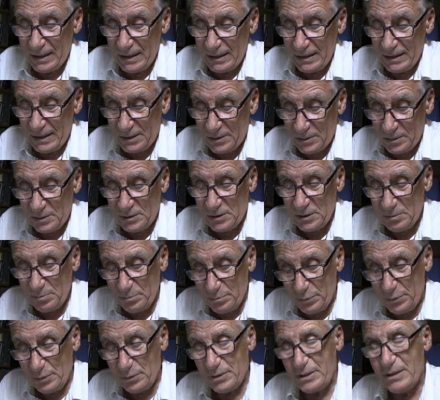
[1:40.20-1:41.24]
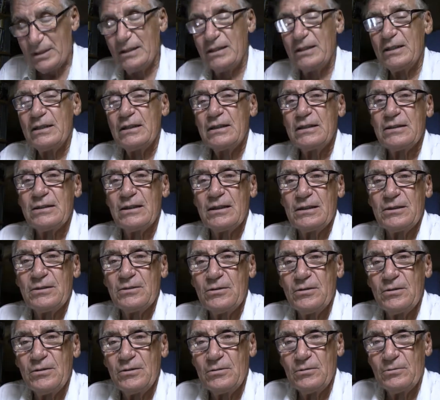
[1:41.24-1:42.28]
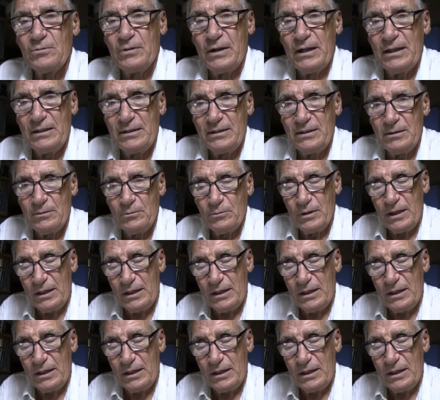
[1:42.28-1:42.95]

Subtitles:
this was a book that when